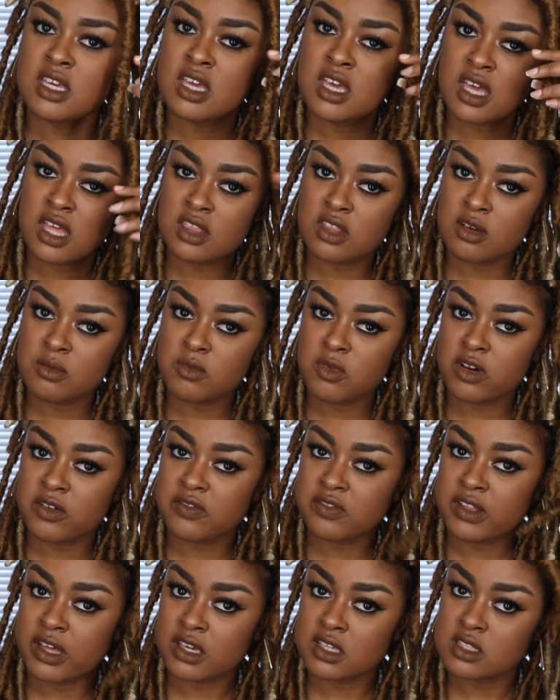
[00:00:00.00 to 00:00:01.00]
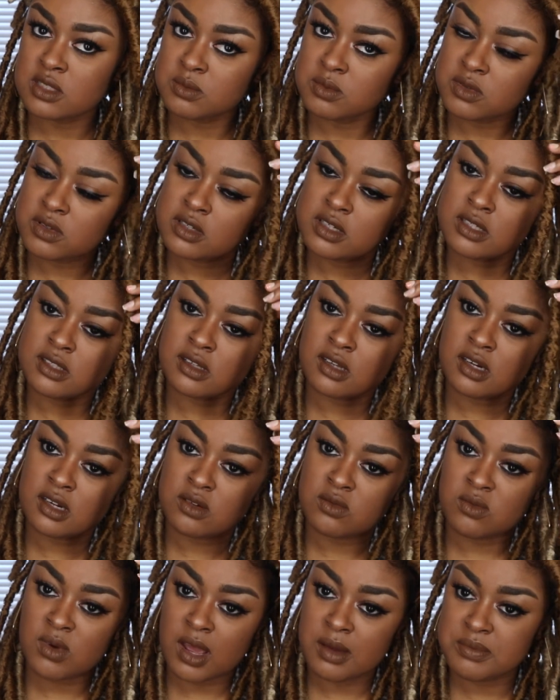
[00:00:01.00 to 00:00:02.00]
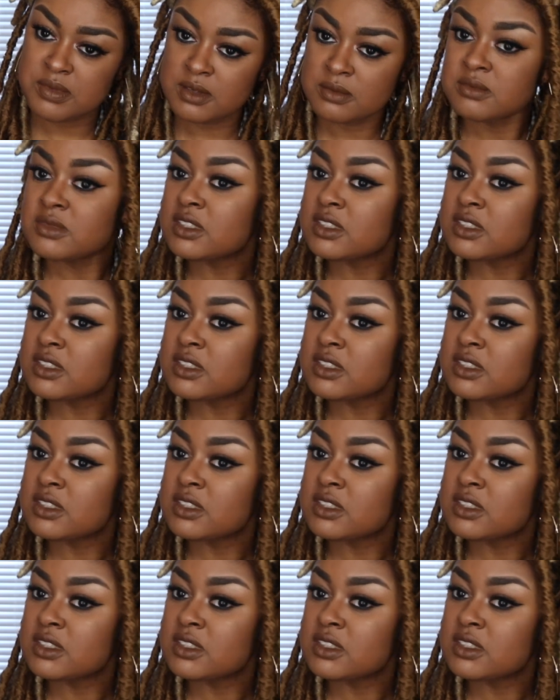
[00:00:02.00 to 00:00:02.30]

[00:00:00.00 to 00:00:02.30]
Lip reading: And they're more flexible because I didn't wrap them